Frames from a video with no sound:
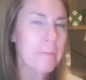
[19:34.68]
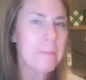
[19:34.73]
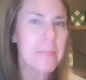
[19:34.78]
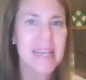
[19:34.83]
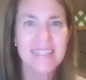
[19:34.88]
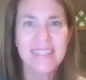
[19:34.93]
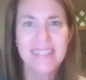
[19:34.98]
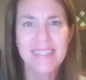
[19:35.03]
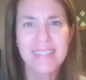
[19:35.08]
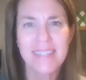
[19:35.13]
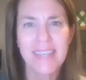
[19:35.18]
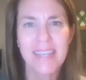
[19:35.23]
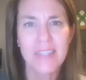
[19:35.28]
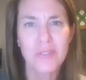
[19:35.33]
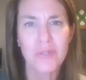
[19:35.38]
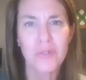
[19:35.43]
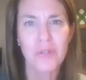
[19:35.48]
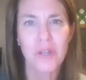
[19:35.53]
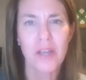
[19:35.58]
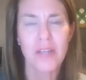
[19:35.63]
pesticides
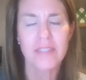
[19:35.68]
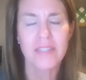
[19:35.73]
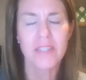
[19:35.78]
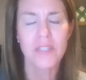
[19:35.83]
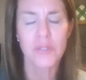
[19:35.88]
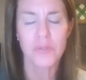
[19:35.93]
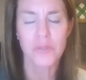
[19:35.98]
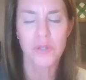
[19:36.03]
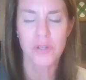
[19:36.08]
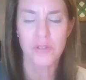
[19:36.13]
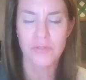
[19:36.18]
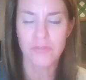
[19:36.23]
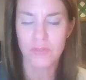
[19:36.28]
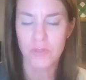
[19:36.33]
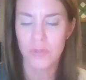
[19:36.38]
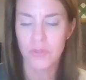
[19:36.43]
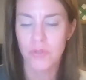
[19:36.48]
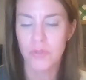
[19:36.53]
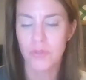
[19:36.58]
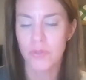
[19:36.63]
are causing to our
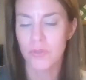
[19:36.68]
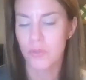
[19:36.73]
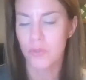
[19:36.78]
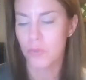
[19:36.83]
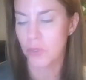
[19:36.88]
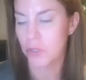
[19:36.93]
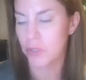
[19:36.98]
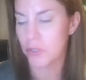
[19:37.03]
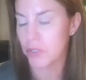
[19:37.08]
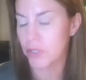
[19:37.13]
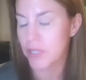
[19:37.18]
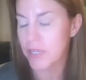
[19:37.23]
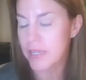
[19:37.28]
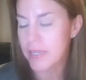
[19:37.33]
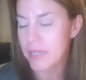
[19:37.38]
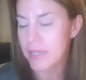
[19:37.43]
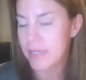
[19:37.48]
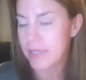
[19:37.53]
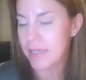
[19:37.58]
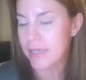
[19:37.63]
food or
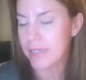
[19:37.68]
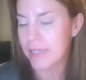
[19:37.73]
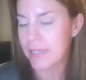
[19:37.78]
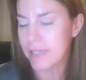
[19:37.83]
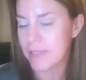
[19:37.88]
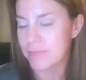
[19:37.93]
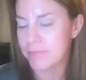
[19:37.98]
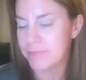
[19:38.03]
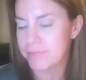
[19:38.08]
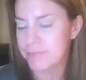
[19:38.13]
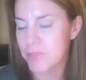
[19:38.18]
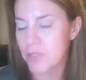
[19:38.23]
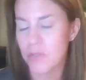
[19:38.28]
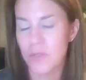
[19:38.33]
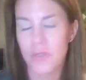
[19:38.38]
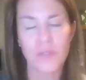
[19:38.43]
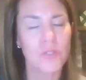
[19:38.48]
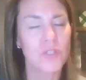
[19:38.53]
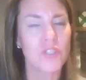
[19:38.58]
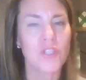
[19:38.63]
um, there,
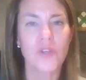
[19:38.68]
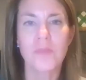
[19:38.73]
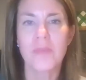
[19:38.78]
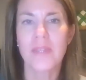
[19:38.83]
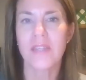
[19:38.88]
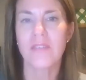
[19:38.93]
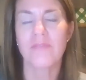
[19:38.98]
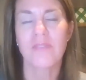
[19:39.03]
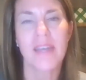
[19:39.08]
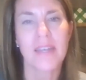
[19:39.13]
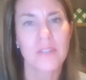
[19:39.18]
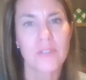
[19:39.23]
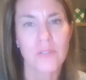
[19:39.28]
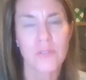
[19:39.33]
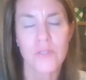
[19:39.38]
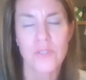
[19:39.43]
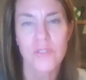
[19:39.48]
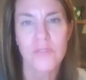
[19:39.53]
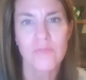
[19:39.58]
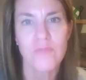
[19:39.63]
there's so many
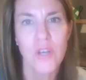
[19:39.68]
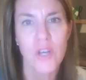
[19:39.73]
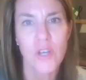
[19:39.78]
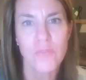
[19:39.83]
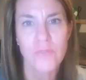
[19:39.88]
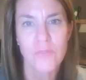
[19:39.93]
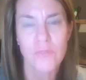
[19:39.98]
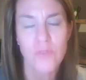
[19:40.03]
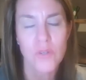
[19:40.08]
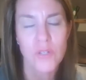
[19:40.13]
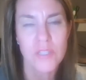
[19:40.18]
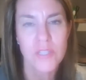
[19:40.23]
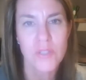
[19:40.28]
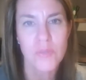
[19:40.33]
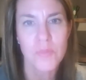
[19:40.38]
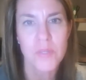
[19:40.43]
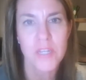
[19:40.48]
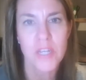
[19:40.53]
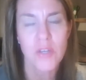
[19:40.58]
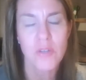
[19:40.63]
factors involved of course as
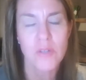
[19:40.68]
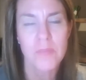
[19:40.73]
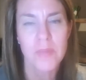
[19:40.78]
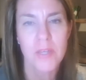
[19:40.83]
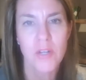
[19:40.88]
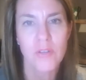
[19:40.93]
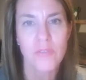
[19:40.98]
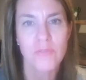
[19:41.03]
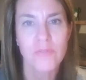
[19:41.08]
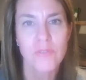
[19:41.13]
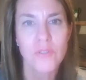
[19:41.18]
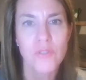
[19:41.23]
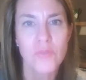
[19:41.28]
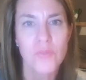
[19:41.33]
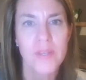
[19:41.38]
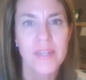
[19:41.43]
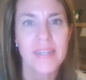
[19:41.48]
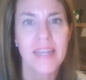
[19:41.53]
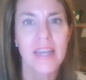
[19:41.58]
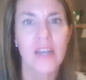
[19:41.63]
we know about our foods
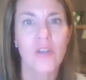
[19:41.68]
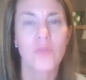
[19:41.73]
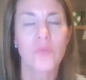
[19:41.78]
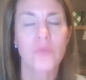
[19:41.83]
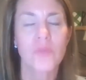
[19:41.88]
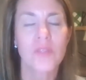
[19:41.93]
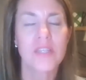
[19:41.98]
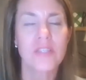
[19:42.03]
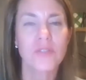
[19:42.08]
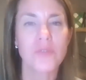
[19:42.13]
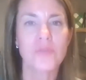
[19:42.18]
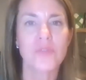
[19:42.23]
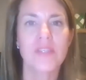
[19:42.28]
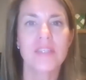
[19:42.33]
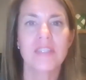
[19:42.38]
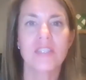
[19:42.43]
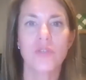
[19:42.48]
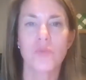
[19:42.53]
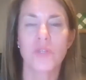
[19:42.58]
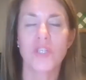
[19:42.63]
right now these are
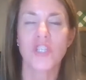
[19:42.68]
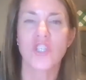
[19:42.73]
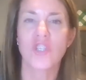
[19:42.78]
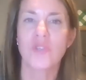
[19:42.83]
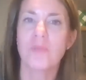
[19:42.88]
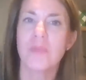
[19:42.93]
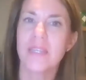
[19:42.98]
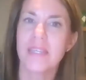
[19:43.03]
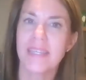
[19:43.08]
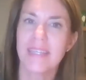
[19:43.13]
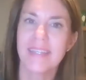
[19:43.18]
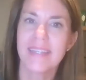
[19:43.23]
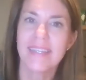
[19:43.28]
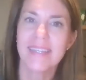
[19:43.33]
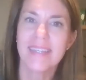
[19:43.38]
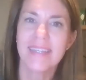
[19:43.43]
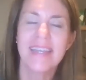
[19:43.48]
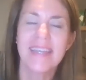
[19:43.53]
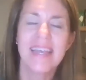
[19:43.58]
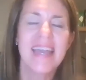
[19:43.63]
things that we should be
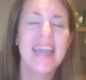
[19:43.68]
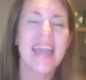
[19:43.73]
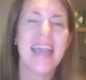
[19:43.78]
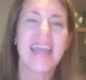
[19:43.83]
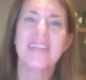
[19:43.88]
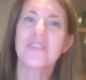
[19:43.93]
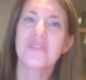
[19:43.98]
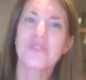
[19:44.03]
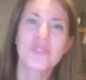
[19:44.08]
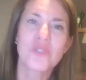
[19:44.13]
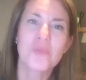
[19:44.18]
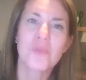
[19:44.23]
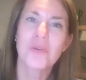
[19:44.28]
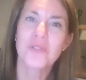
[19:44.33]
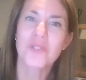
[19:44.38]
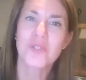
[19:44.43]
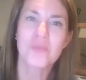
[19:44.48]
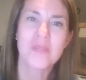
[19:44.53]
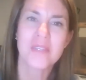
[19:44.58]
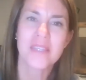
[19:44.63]
eating and they're
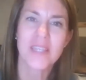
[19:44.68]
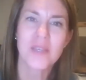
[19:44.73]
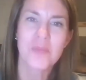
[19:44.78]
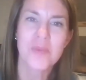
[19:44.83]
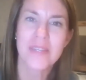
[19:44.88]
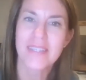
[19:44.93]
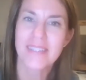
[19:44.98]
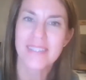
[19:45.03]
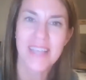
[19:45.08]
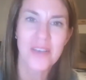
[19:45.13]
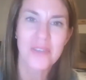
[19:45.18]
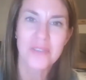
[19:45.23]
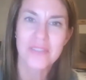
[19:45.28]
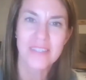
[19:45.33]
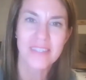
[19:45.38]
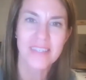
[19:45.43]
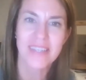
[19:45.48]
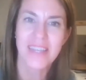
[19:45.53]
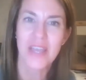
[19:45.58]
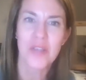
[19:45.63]
supposed to be keeping us
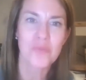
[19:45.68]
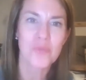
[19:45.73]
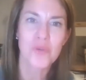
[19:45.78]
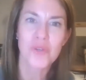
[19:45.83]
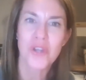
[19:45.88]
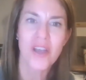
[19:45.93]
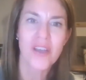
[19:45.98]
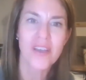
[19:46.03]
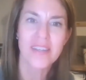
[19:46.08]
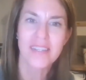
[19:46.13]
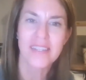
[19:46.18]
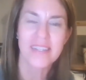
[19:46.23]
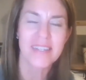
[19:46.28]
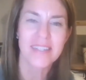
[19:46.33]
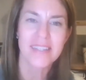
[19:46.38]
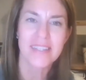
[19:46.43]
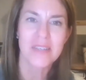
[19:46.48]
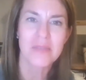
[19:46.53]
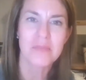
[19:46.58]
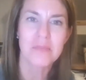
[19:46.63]
healthy and we're not
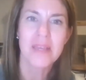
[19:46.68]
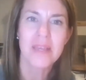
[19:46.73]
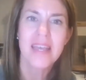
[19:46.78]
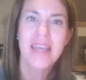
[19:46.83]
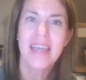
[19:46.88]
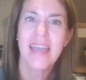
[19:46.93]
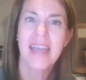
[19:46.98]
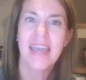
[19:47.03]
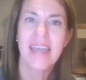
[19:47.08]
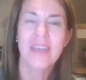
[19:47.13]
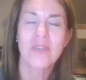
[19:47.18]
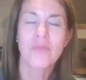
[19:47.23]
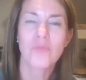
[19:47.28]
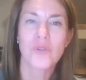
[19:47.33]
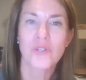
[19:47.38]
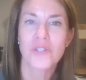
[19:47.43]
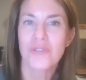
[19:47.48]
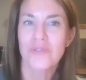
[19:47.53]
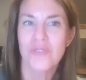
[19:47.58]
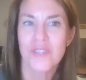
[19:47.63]
eating them and
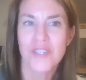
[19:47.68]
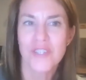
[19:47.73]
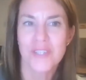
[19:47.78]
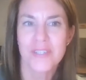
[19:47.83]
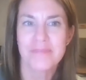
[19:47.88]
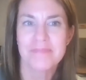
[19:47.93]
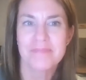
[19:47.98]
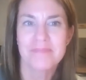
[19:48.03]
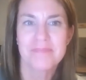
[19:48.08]
we're deficient